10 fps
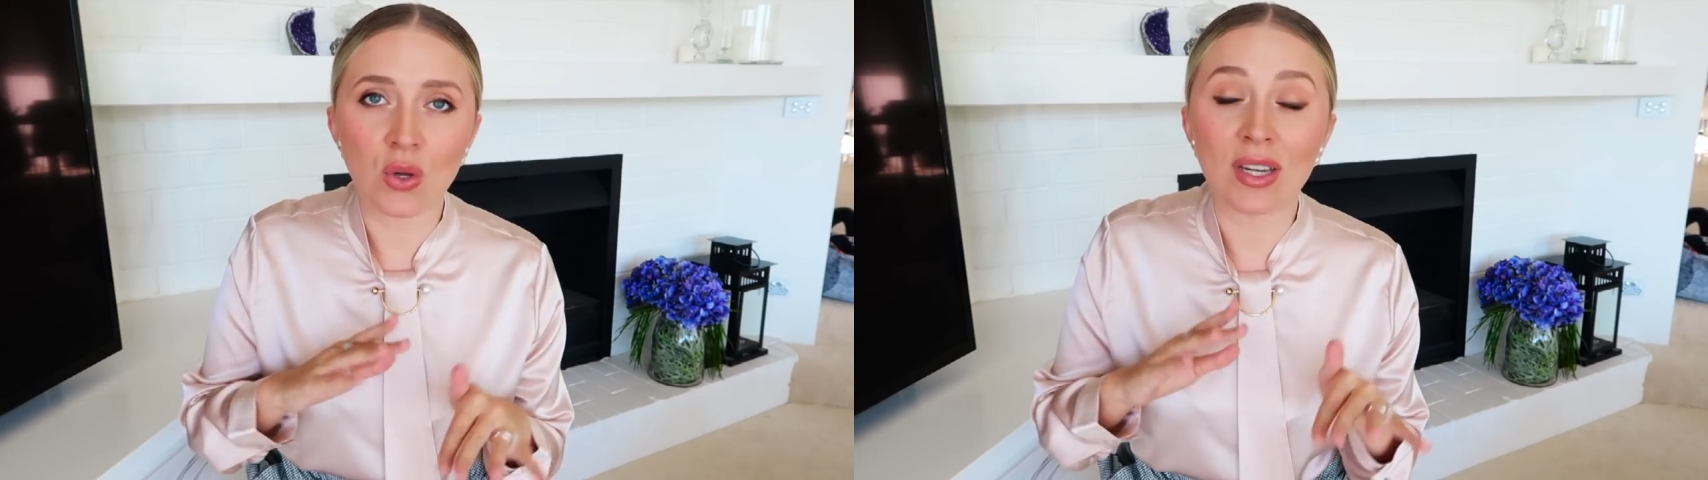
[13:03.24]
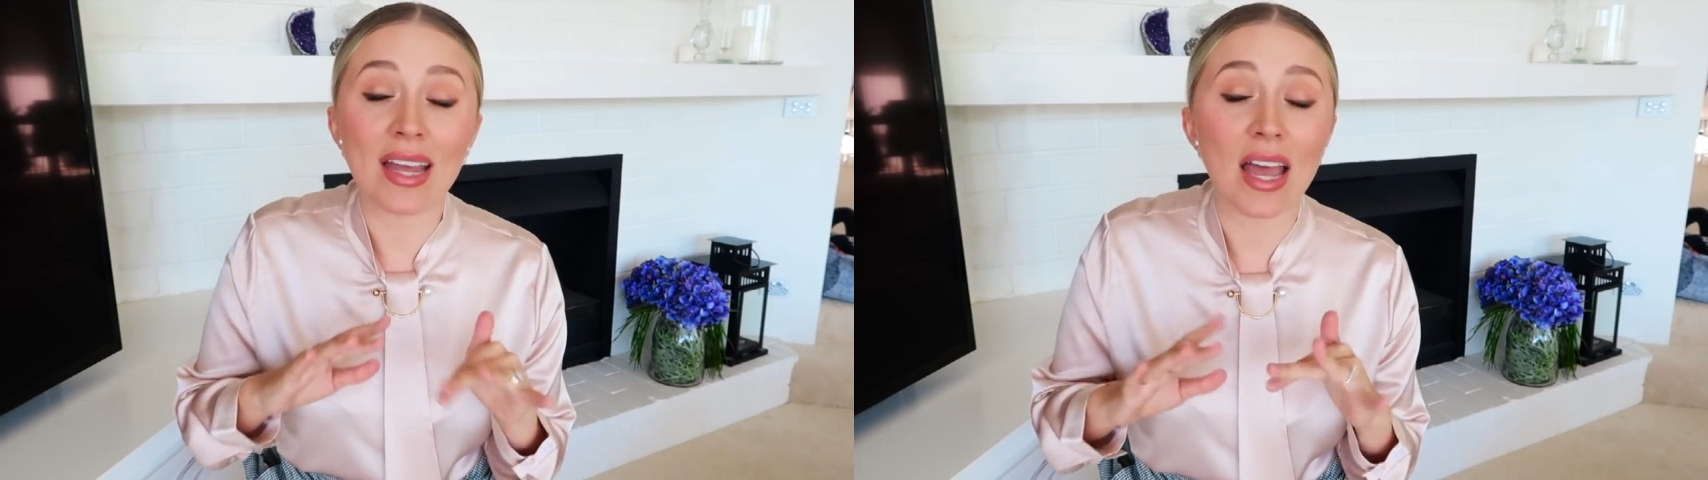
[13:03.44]

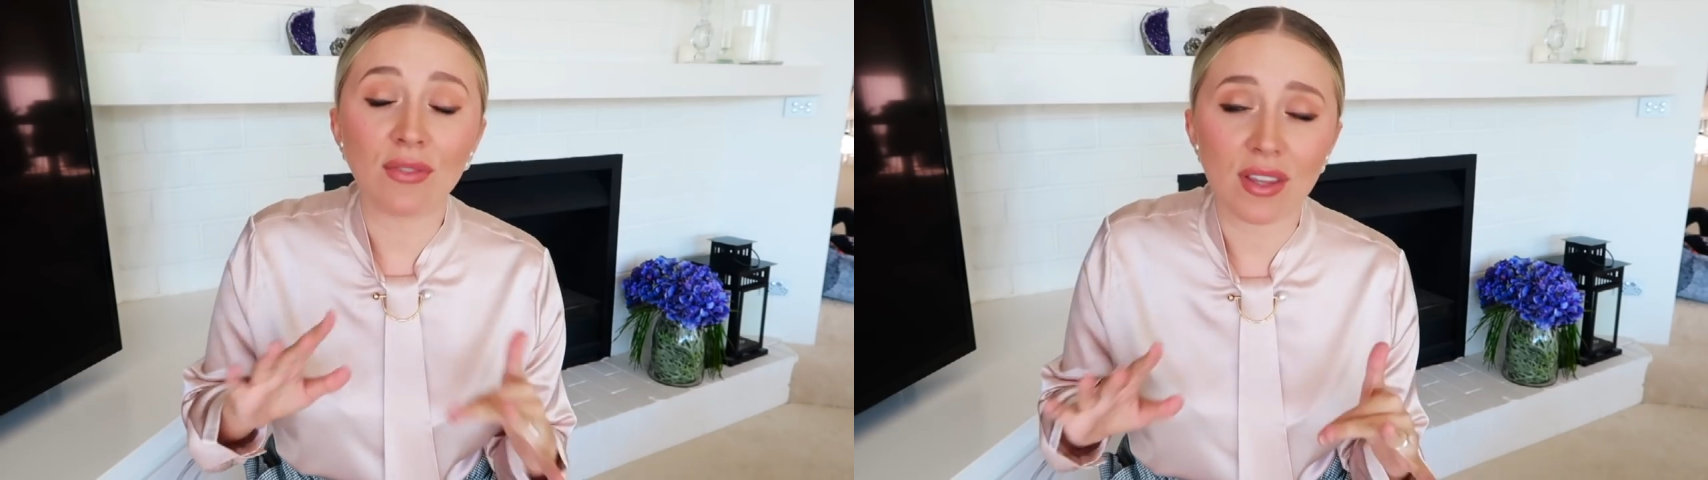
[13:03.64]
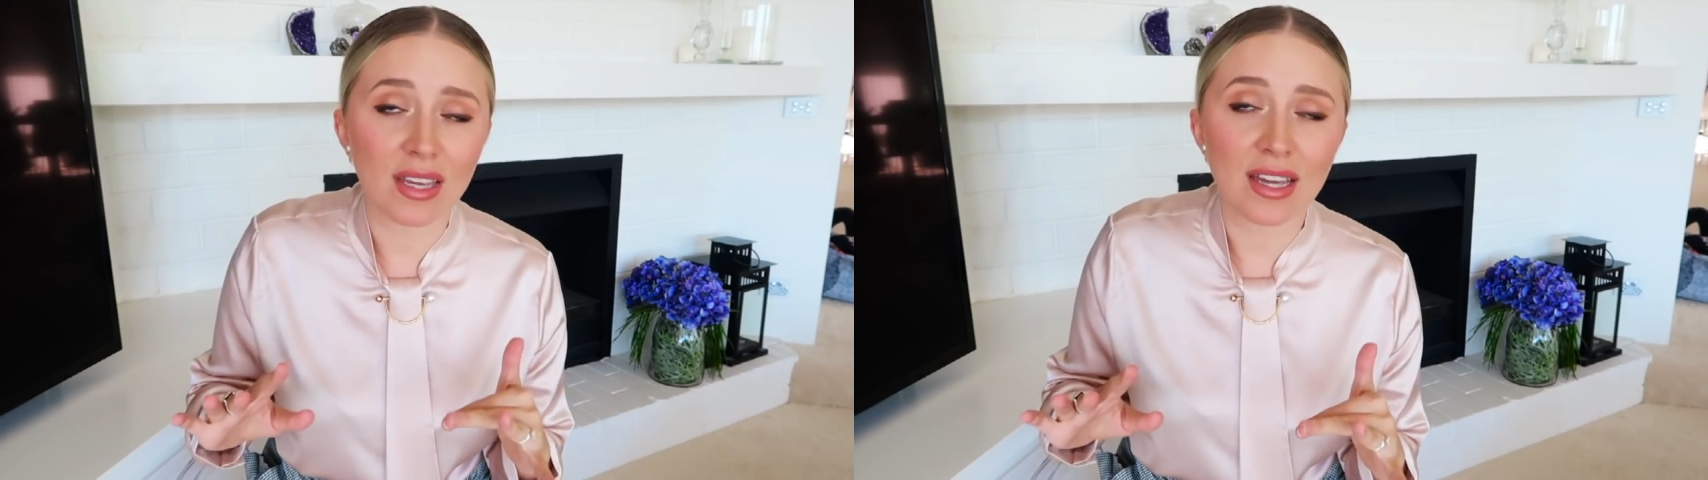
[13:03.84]
you can
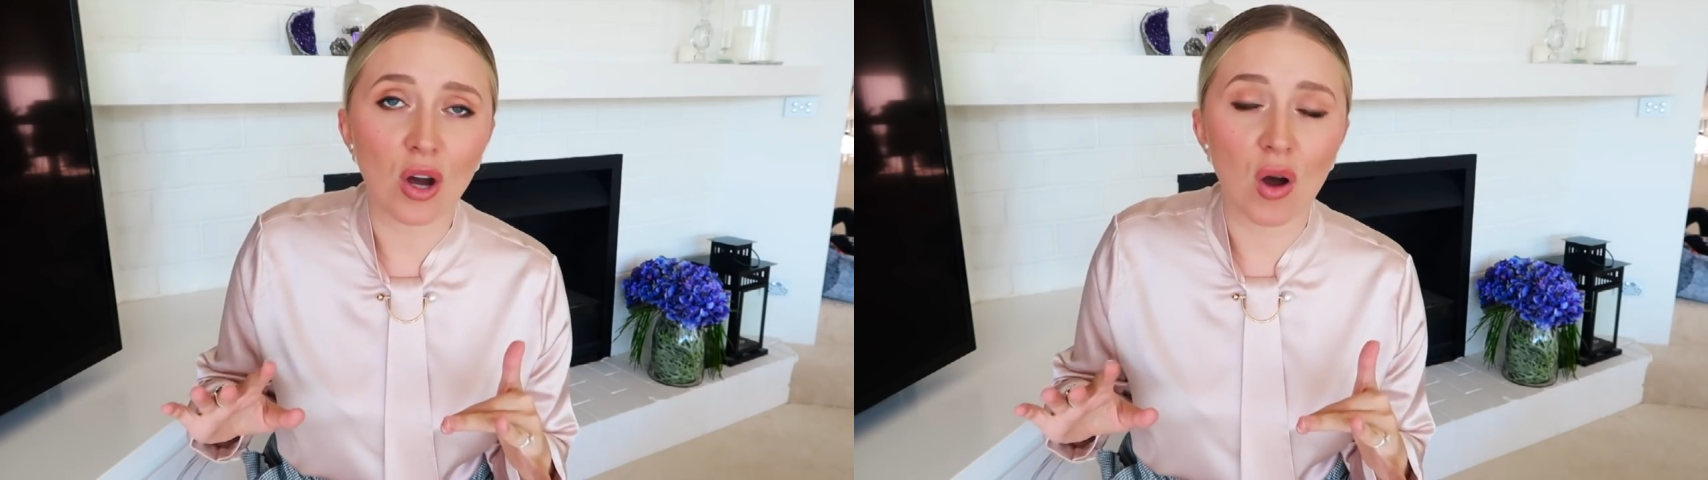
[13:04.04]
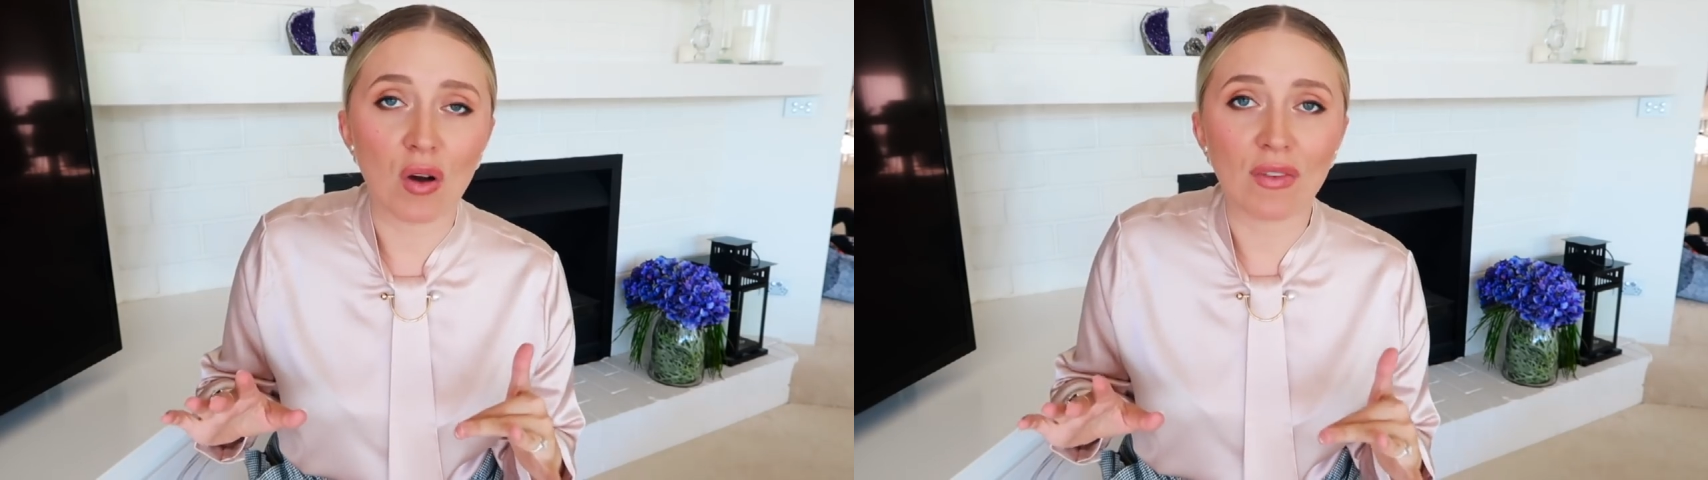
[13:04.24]
ever think
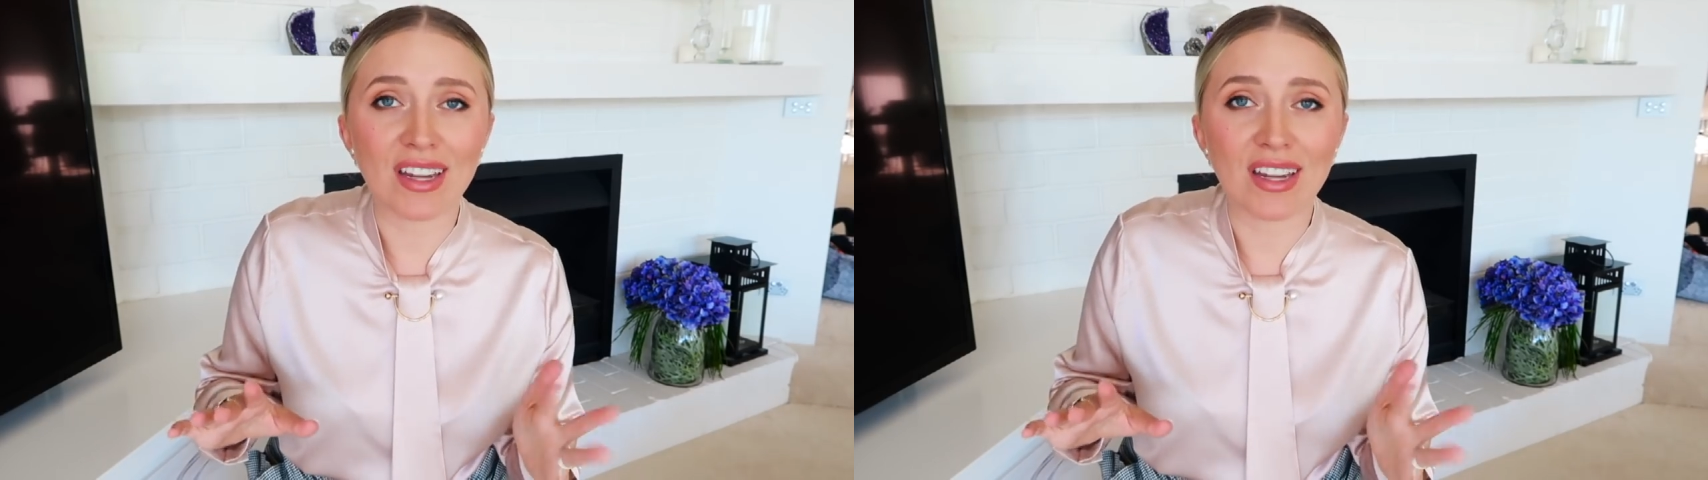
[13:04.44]
of